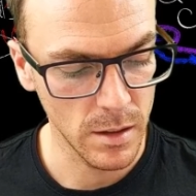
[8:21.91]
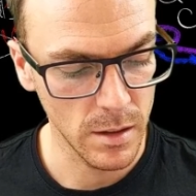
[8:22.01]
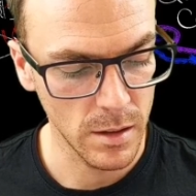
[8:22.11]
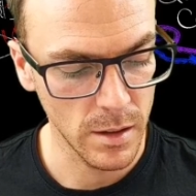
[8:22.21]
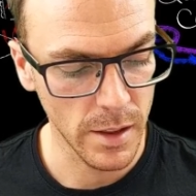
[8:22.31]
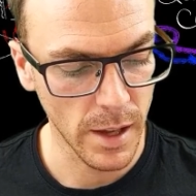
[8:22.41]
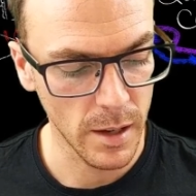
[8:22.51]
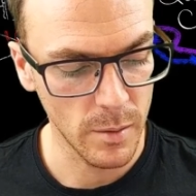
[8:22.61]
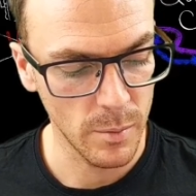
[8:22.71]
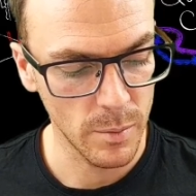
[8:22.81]
that
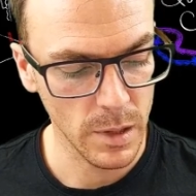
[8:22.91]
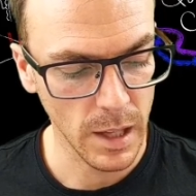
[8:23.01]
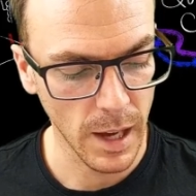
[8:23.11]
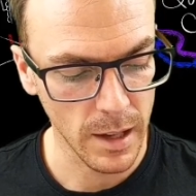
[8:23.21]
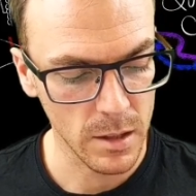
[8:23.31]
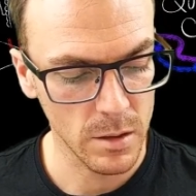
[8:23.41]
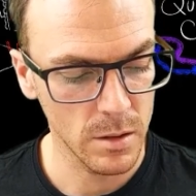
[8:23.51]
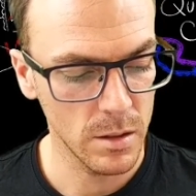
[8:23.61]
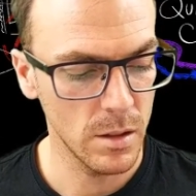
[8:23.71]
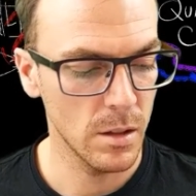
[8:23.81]
ket
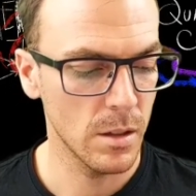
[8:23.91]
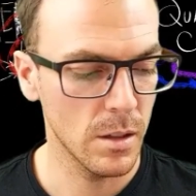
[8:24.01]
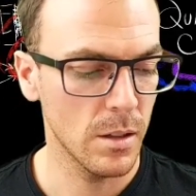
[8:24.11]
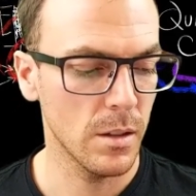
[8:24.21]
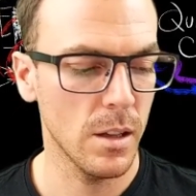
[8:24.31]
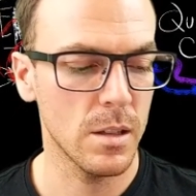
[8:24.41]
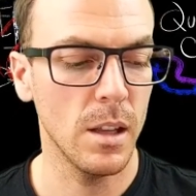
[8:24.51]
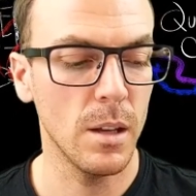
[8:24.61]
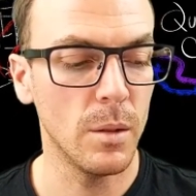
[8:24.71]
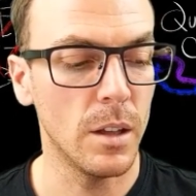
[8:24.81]
that's labeled
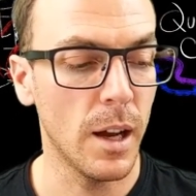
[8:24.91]
ij.